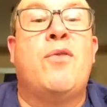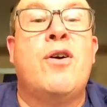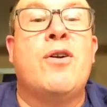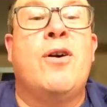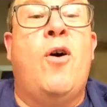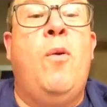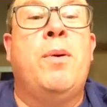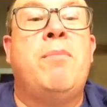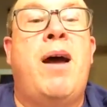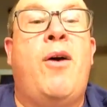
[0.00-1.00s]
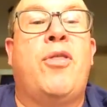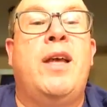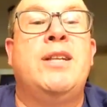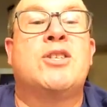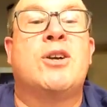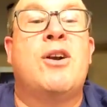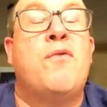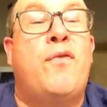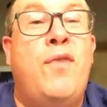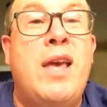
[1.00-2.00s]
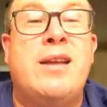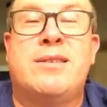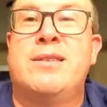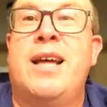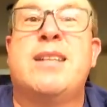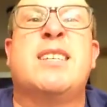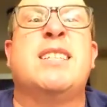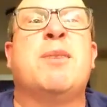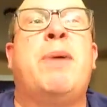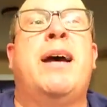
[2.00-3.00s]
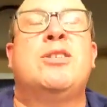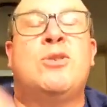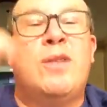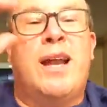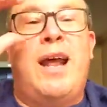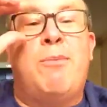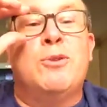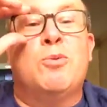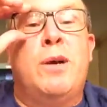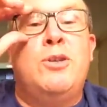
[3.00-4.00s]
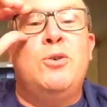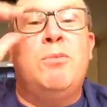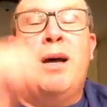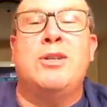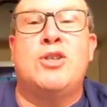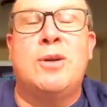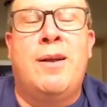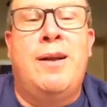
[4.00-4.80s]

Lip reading: Verner, open mouth, insert feet. That's, as a pastor, that happens way too much.